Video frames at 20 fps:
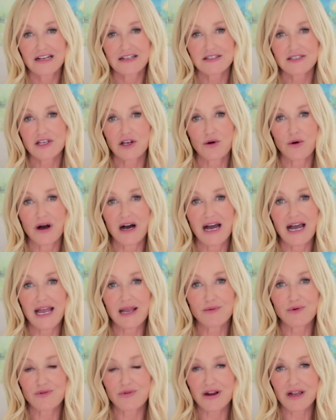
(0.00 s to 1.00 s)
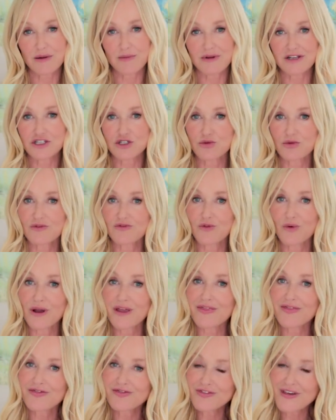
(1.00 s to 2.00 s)
So I would recommend you
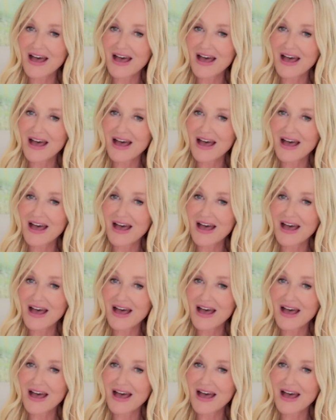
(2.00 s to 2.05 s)
avoid